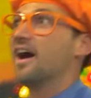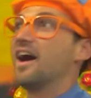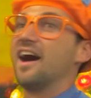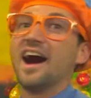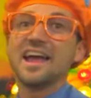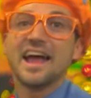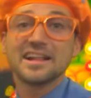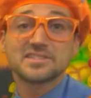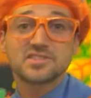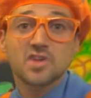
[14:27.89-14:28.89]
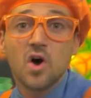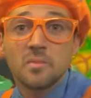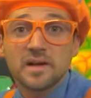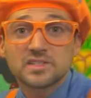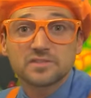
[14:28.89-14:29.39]
Oh, I had so
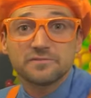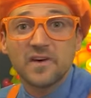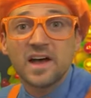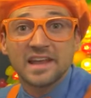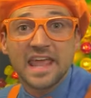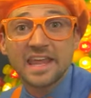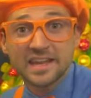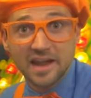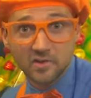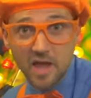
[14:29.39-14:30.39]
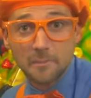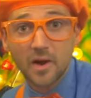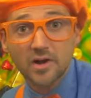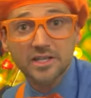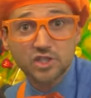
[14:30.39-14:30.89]
much fun hanging out at
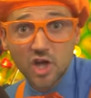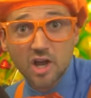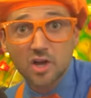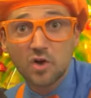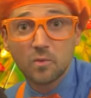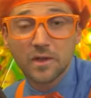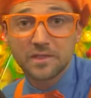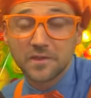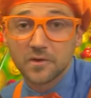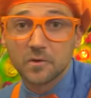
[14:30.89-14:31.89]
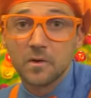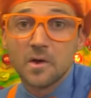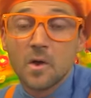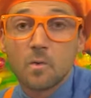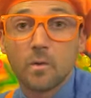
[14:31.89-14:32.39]
Party Jungle with you.
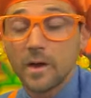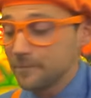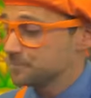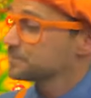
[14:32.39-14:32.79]
Well,